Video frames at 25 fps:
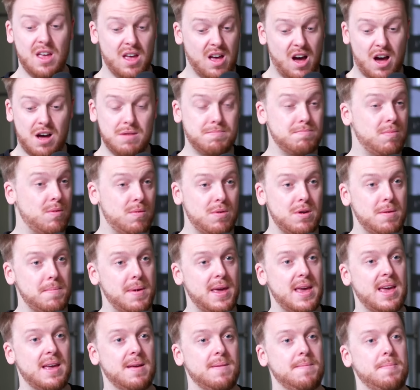I, I want to
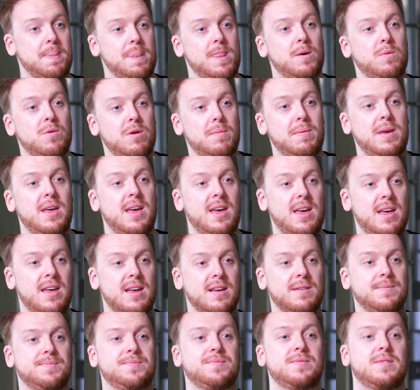be. I want to be
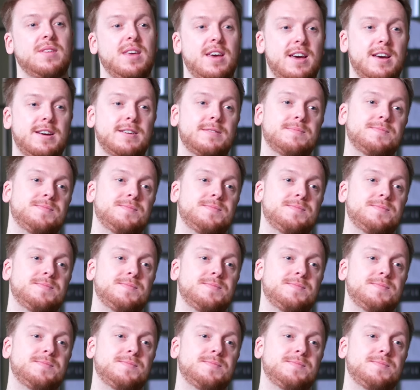here. Yeah.